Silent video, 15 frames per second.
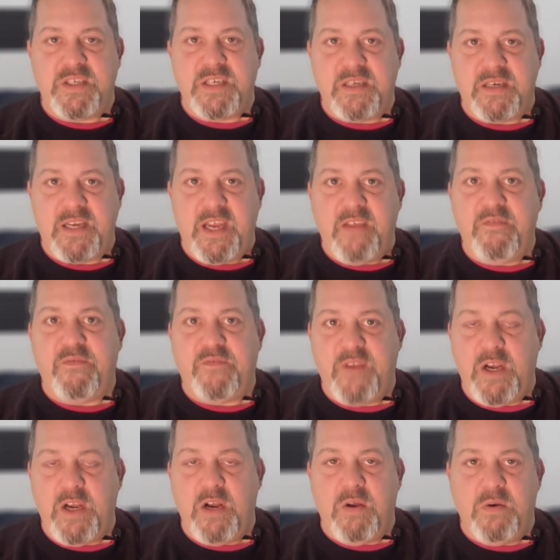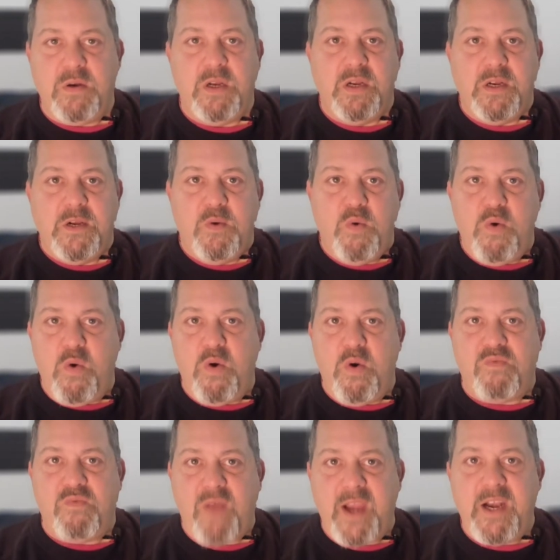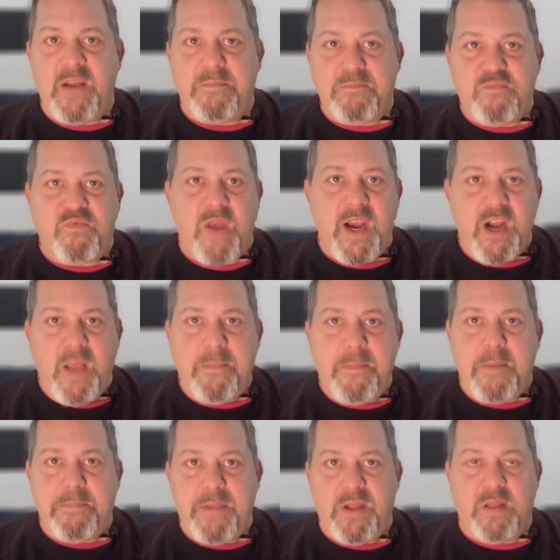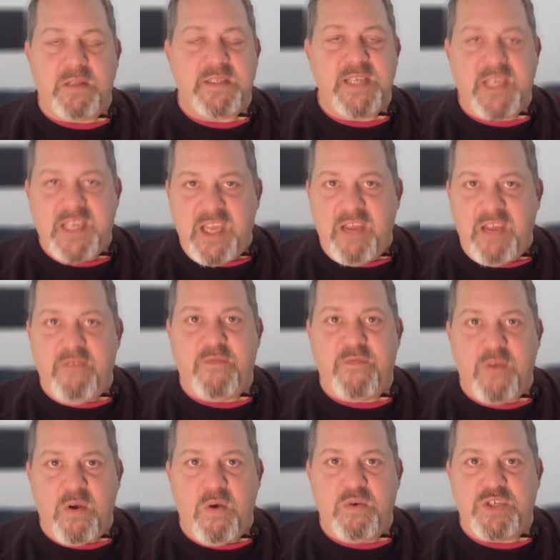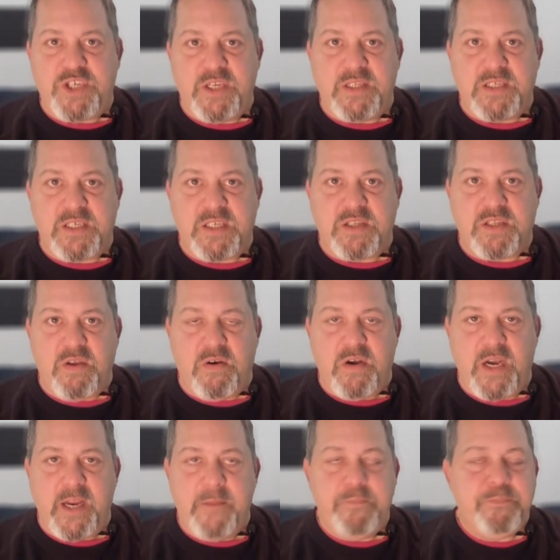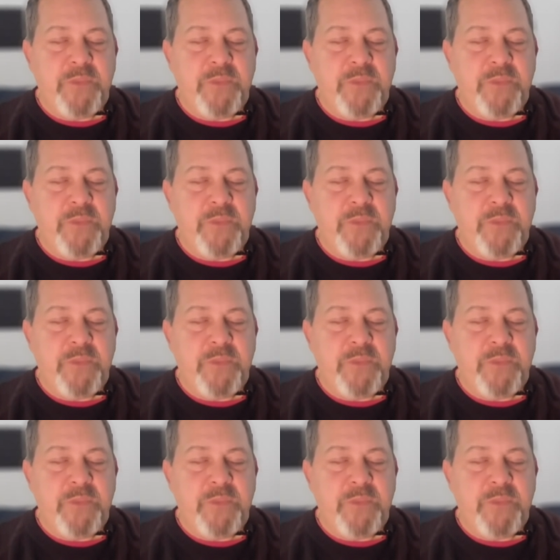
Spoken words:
give, you know, or write up a bill to give OSHA this authority.